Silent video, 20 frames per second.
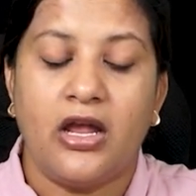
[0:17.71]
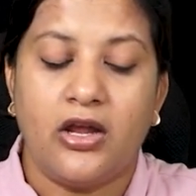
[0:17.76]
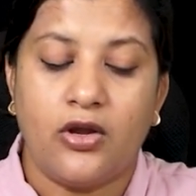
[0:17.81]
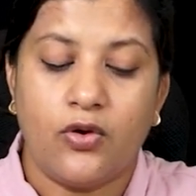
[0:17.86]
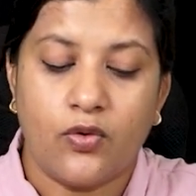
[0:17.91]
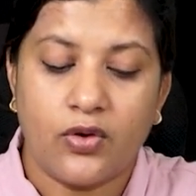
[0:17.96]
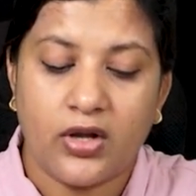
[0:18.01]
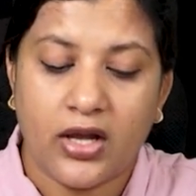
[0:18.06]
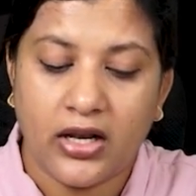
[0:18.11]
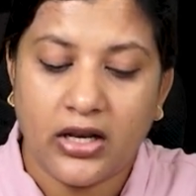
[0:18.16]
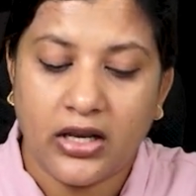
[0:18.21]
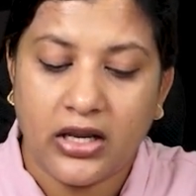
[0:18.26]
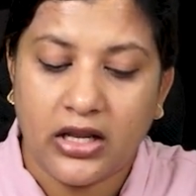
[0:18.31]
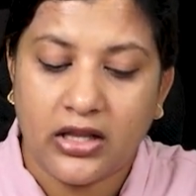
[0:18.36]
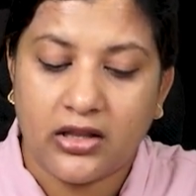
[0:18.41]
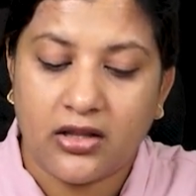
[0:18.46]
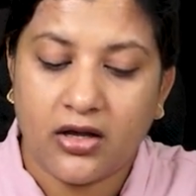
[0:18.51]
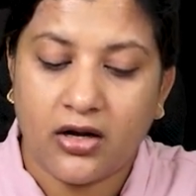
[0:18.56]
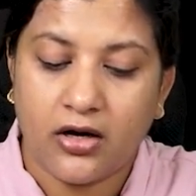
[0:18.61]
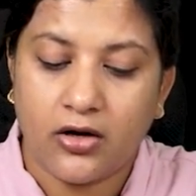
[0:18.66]
You can
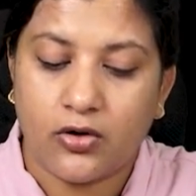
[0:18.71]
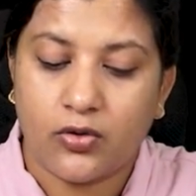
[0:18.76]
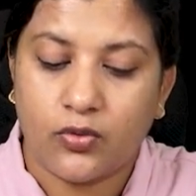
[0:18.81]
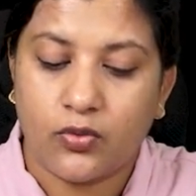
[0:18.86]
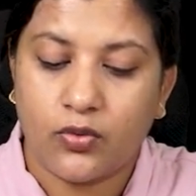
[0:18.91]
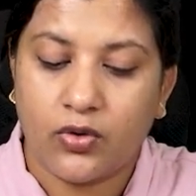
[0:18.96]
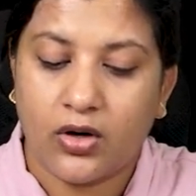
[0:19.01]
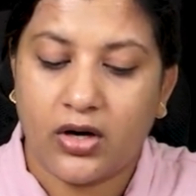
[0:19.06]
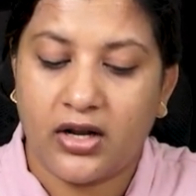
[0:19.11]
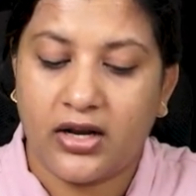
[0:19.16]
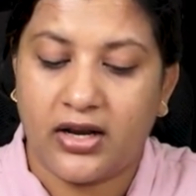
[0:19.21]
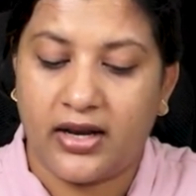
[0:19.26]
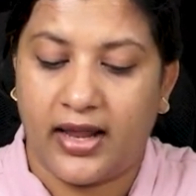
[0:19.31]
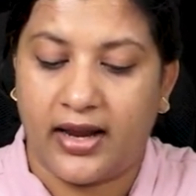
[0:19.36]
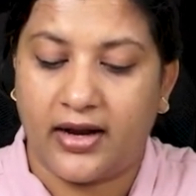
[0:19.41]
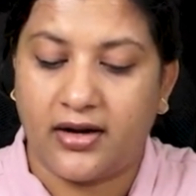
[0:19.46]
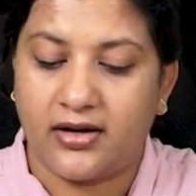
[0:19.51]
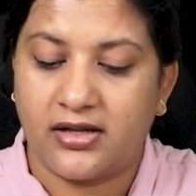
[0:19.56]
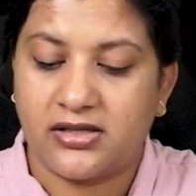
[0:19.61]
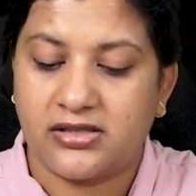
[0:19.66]
either do a
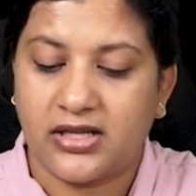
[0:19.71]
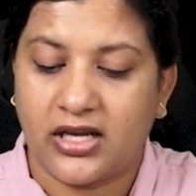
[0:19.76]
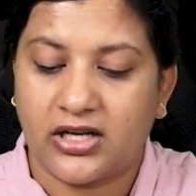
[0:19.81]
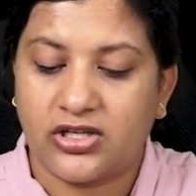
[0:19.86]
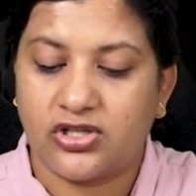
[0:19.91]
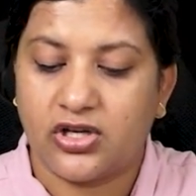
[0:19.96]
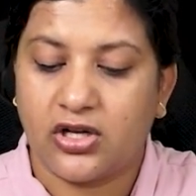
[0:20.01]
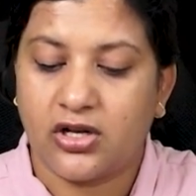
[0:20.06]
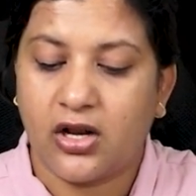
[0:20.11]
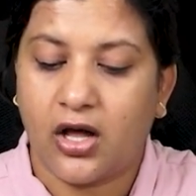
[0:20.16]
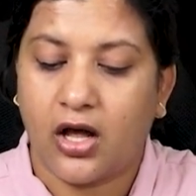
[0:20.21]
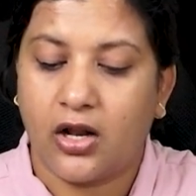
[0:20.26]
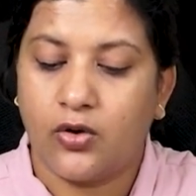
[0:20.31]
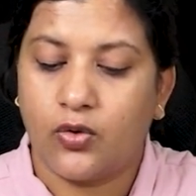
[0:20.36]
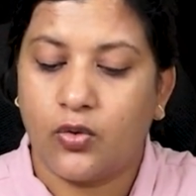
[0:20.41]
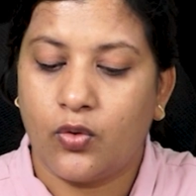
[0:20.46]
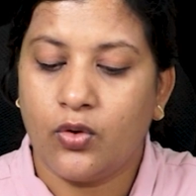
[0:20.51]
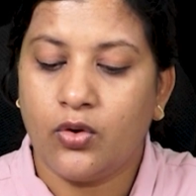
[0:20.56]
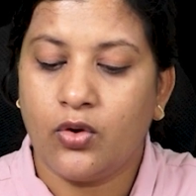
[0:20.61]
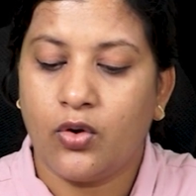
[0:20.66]
neck dissection
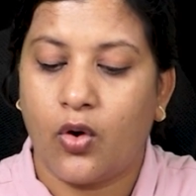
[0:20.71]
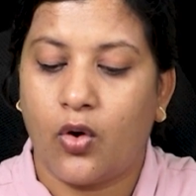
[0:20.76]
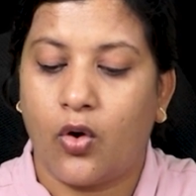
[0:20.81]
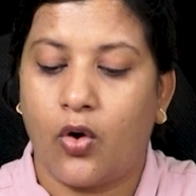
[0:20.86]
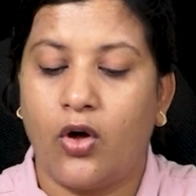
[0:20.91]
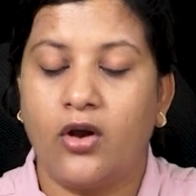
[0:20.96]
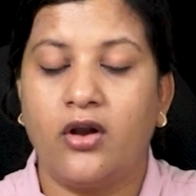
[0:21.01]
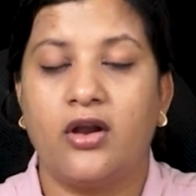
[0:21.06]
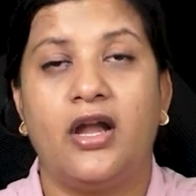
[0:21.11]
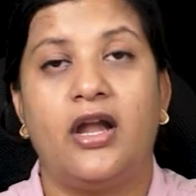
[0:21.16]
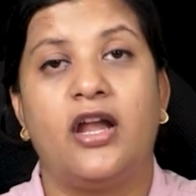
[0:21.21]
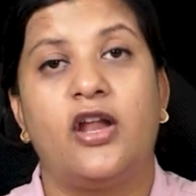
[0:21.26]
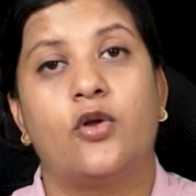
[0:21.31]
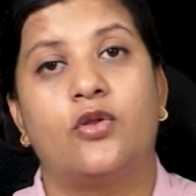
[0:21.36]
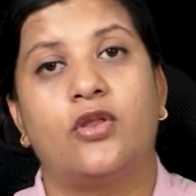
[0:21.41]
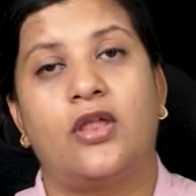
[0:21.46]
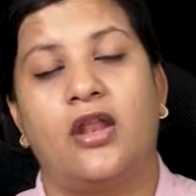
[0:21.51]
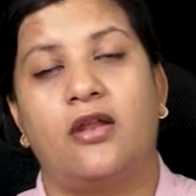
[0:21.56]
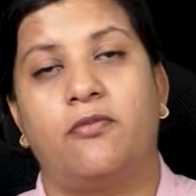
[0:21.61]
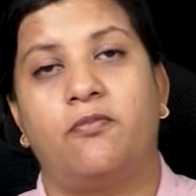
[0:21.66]
alone or
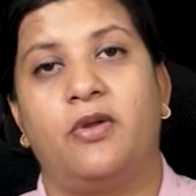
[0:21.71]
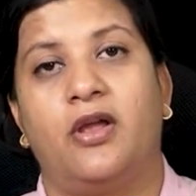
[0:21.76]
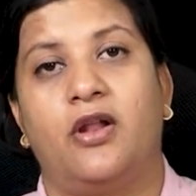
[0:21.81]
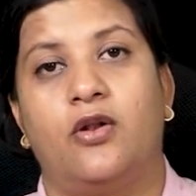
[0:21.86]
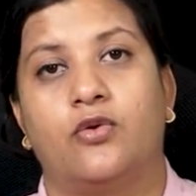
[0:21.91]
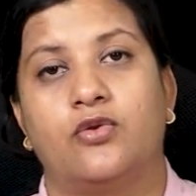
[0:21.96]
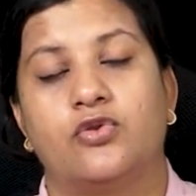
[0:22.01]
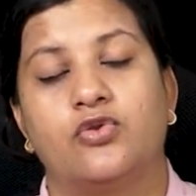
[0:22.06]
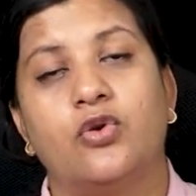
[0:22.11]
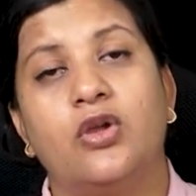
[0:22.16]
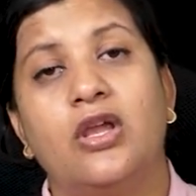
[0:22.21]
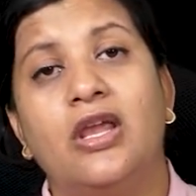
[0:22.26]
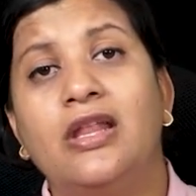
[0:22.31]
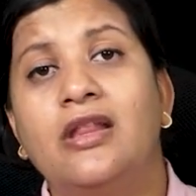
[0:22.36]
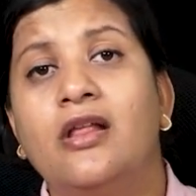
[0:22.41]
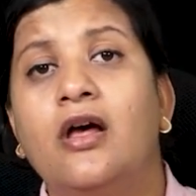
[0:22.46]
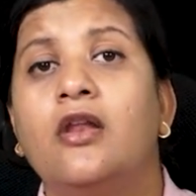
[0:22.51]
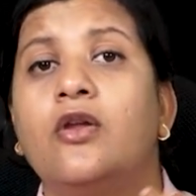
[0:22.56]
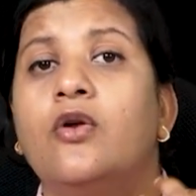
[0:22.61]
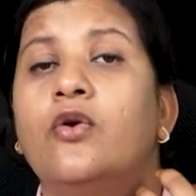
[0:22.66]
radiotherapy alone. So
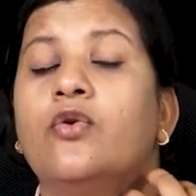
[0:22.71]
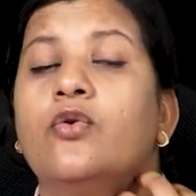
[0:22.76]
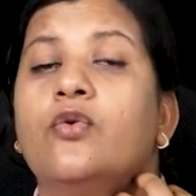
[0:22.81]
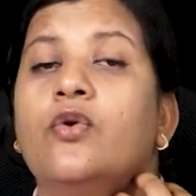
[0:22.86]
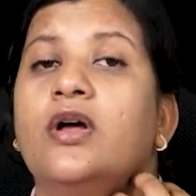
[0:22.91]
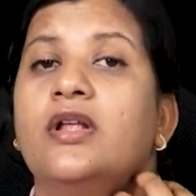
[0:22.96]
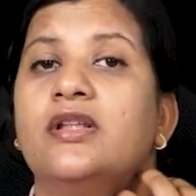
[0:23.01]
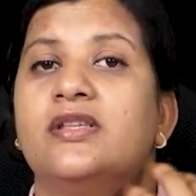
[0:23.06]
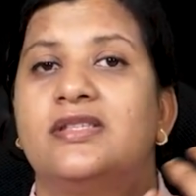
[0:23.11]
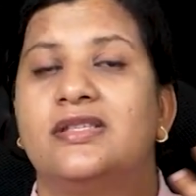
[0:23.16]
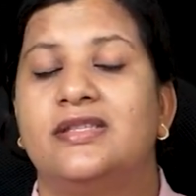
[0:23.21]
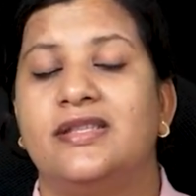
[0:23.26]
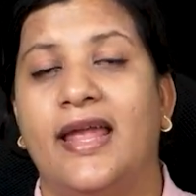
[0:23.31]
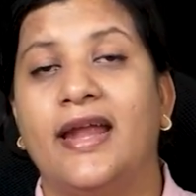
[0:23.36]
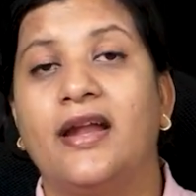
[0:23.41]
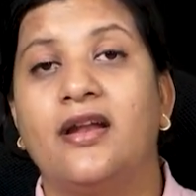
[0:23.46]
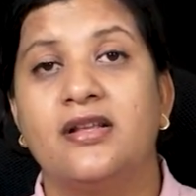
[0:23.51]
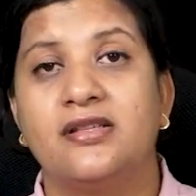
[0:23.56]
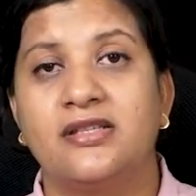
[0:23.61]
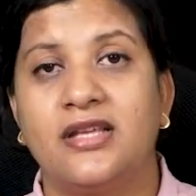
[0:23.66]
either you do a
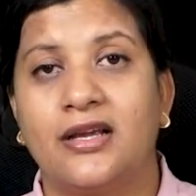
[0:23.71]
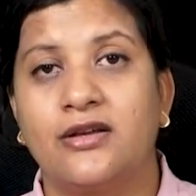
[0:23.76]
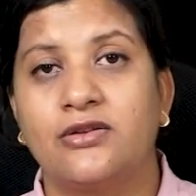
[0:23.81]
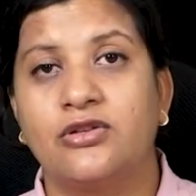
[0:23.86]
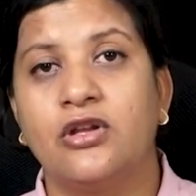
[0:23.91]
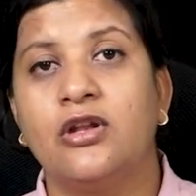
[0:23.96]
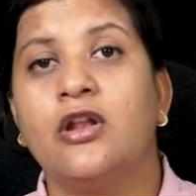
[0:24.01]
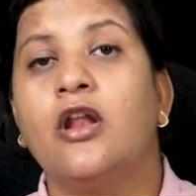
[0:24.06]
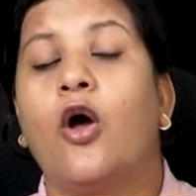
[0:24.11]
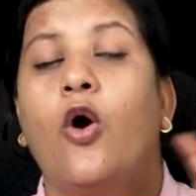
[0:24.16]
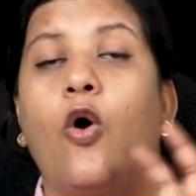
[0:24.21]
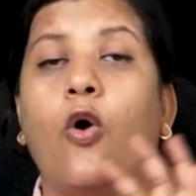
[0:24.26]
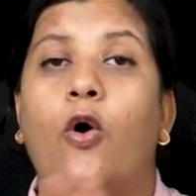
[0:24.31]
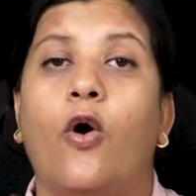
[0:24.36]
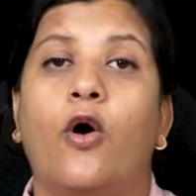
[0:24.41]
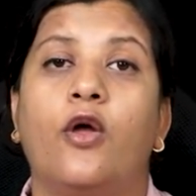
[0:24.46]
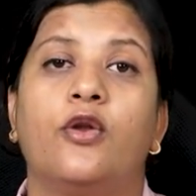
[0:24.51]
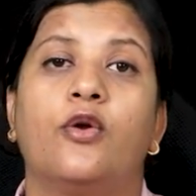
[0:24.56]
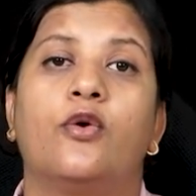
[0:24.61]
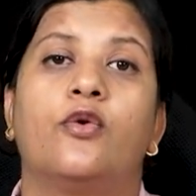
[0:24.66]
neck dissection
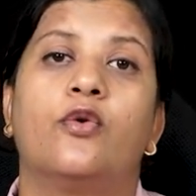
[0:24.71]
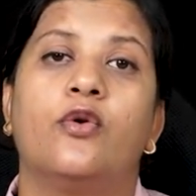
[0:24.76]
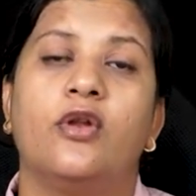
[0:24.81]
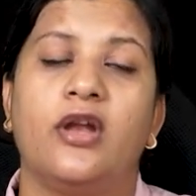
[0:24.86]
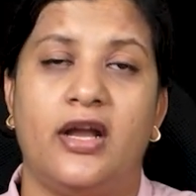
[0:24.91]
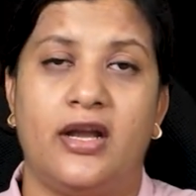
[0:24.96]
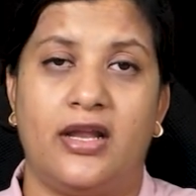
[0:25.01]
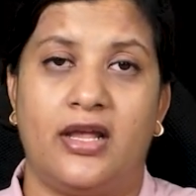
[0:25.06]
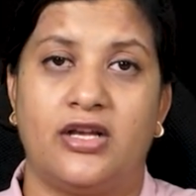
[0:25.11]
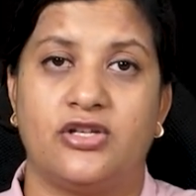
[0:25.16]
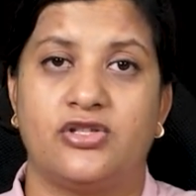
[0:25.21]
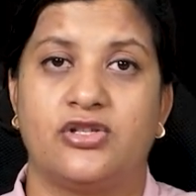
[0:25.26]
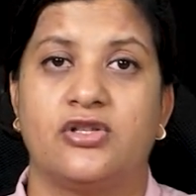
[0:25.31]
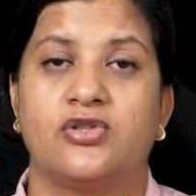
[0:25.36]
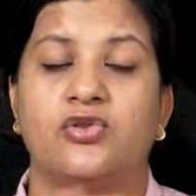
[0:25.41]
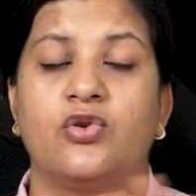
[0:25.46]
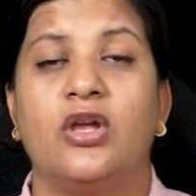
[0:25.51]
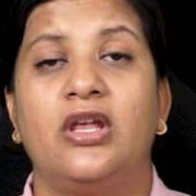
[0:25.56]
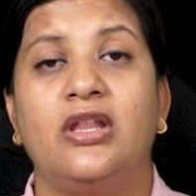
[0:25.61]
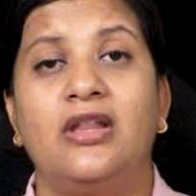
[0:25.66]
or you do radiation.
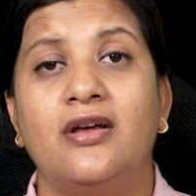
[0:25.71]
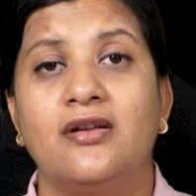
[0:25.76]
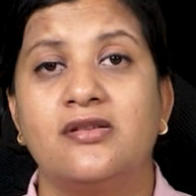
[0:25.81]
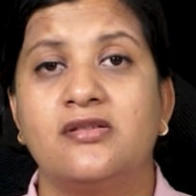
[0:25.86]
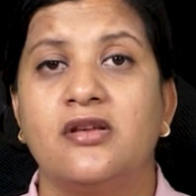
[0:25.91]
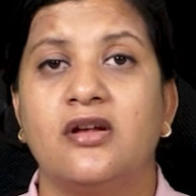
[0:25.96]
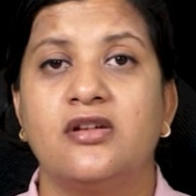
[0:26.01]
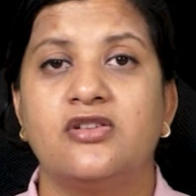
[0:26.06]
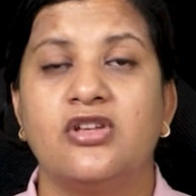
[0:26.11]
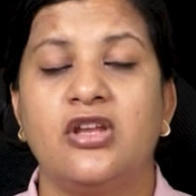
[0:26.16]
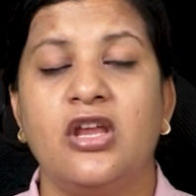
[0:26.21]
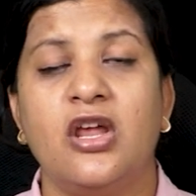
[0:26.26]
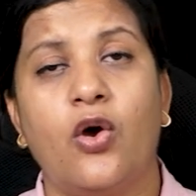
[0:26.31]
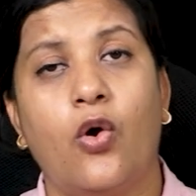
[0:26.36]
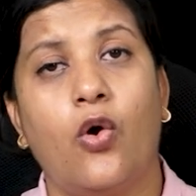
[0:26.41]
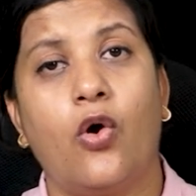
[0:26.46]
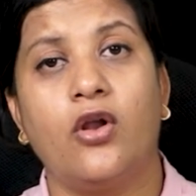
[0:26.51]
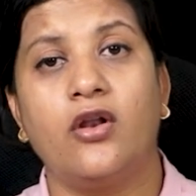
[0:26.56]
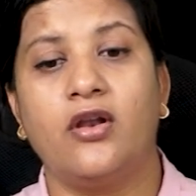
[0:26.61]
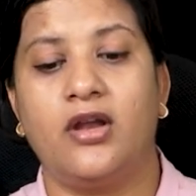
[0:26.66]
So either surgery
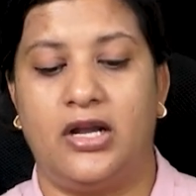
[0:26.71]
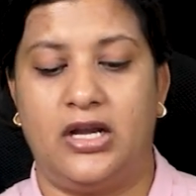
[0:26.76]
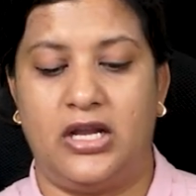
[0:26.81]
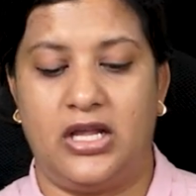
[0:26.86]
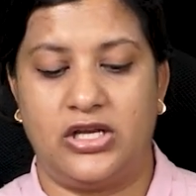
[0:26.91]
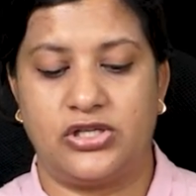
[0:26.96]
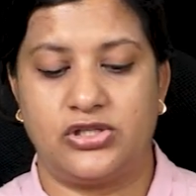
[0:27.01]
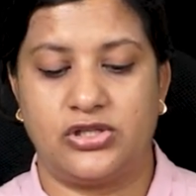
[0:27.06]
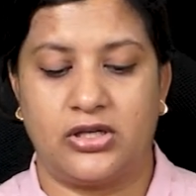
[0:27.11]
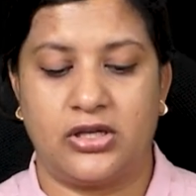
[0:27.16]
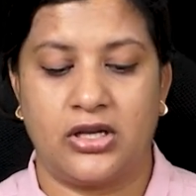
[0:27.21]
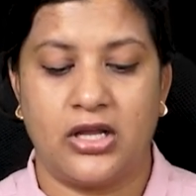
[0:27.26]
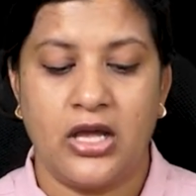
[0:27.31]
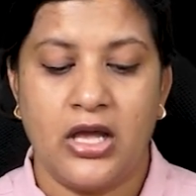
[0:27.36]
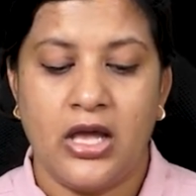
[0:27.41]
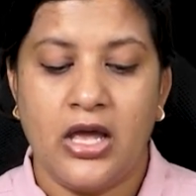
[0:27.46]
or radiation.